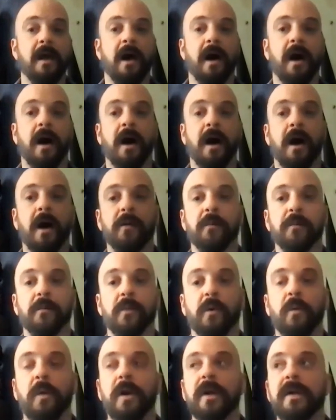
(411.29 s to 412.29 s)

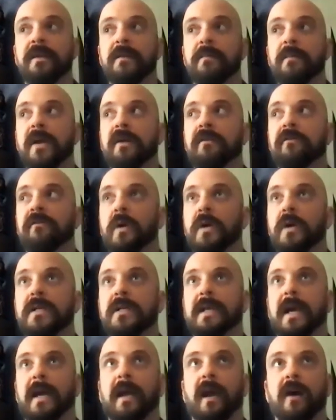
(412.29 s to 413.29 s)
One of the
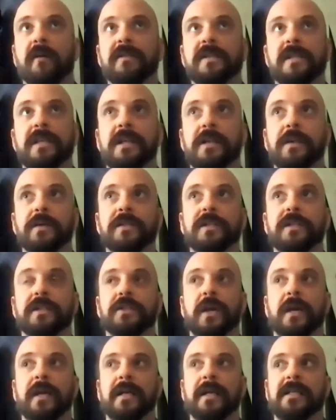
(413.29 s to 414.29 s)
metaphors I often use to
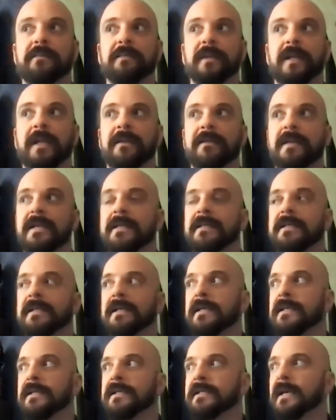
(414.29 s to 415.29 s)
try to explain this
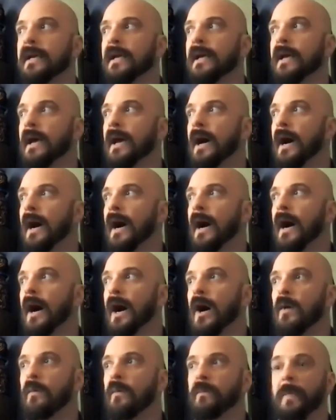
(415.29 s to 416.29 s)
is
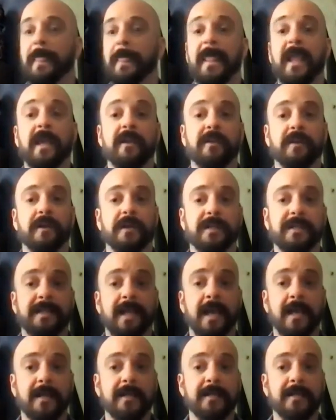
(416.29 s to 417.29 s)
either
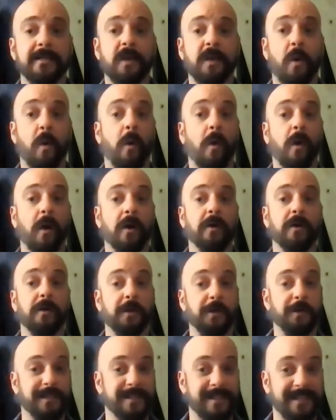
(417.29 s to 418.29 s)
sex or
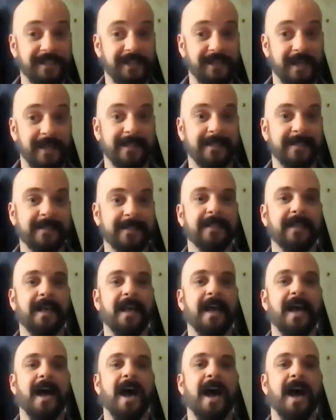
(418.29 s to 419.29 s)
hallucinogenics.
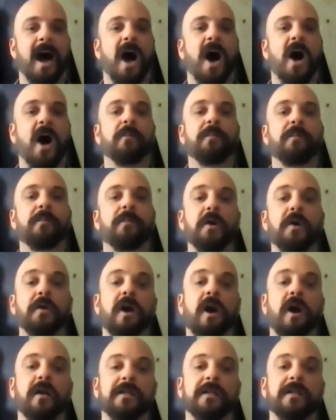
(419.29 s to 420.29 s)
Both
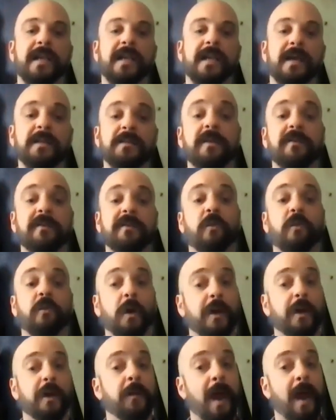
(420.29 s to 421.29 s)
concepts,
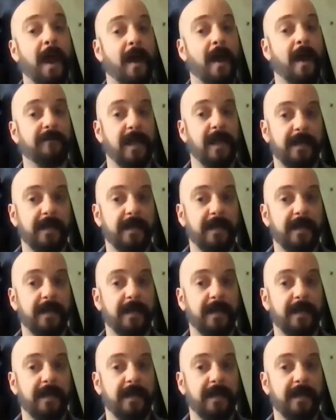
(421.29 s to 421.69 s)
before you have